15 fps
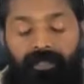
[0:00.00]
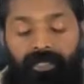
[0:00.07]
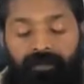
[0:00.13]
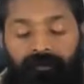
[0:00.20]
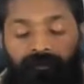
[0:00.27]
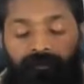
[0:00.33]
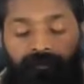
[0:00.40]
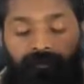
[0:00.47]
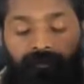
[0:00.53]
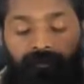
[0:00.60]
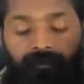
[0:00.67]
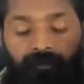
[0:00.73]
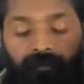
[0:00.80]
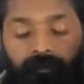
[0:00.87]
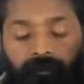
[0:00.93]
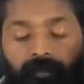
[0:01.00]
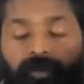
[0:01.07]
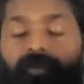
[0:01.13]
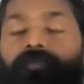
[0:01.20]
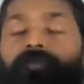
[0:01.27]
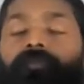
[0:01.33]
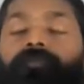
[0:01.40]
if
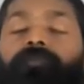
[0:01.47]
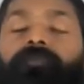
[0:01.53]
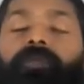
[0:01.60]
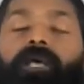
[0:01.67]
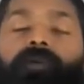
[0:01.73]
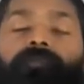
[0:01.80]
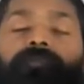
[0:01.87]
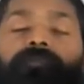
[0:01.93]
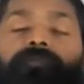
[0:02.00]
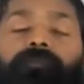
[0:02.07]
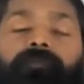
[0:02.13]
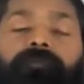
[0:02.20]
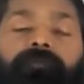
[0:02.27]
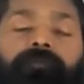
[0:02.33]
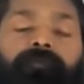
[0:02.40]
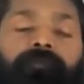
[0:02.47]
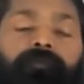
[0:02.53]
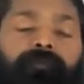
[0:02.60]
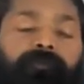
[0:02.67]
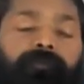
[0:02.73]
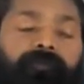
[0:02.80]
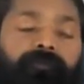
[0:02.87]
person's action
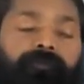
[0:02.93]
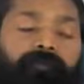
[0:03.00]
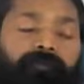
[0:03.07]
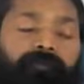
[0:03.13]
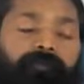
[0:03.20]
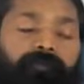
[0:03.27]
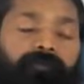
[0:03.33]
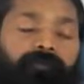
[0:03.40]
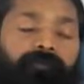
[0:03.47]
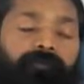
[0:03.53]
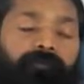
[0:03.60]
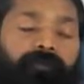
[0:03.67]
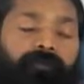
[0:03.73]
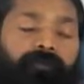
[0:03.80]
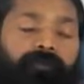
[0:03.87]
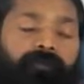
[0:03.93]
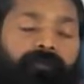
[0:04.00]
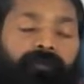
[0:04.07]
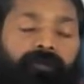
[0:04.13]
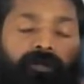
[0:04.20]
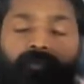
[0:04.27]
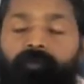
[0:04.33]

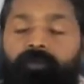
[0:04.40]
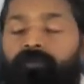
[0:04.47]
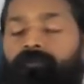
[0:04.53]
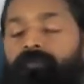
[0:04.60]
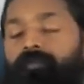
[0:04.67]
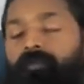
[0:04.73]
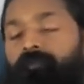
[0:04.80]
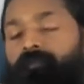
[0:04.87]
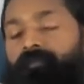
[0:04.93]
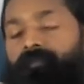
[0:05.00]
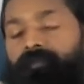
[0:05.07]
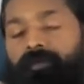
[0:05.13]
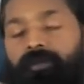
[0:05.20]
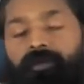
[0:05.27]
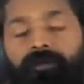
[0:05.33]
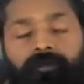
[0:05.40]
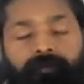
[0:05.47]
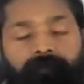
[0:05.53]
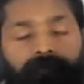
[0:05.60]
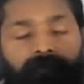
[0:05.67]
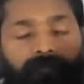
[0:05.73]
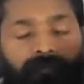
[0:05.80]
driven from fear,
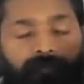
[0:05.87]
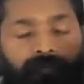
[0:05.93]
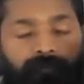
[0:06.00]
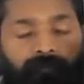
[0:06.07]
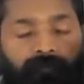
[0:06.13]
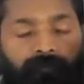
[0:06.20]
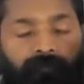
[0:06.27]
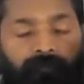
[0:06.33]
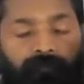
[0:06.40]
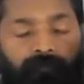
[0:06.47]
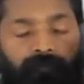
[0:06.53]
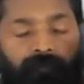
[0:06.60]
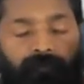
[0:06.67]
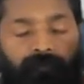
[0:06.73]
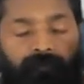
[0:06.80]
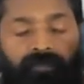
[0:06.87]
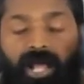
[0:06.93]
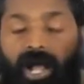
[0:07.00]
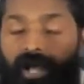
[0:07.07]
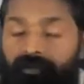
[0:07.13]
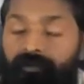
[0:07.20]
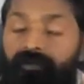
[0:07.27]

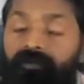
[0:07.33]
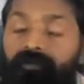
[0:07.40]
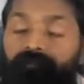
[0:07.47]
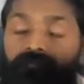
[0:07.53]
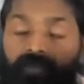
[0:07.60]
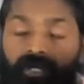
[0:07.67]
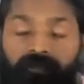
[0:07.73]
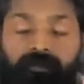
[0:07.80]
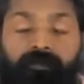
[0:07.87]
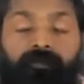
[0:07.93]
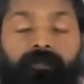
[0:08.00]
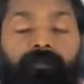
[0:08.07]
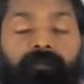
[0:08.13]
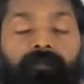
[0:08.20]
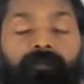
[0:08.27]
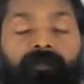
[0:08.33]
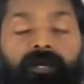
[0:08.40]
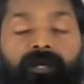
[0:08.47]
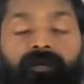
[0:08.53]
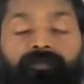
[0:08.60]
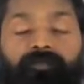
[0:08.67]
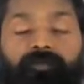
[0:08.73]
either it is material
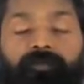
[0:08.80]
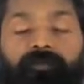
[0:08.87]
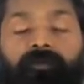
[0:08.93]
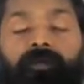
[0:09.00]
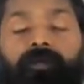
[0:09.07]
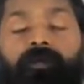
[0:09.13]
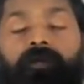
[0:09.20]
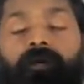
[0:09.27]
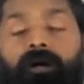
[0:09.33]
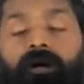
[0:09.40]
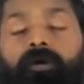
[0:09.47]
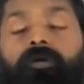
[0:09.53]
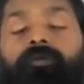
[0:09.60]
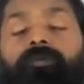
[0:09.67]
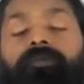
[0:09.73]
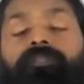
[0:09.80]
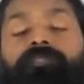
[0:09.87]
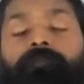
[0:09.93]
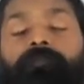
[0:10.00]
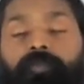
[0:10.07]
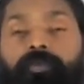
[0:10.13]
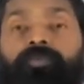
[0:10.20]
action or
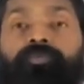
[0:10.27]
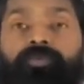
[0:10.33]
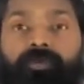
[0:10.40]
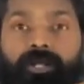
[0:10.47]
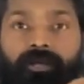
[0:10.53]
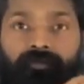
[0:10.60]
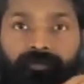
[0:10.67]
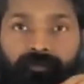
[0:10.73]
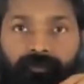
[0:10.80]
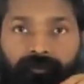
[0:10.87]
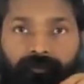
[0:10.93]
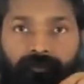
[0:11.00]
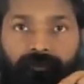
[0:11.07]
spiritual action.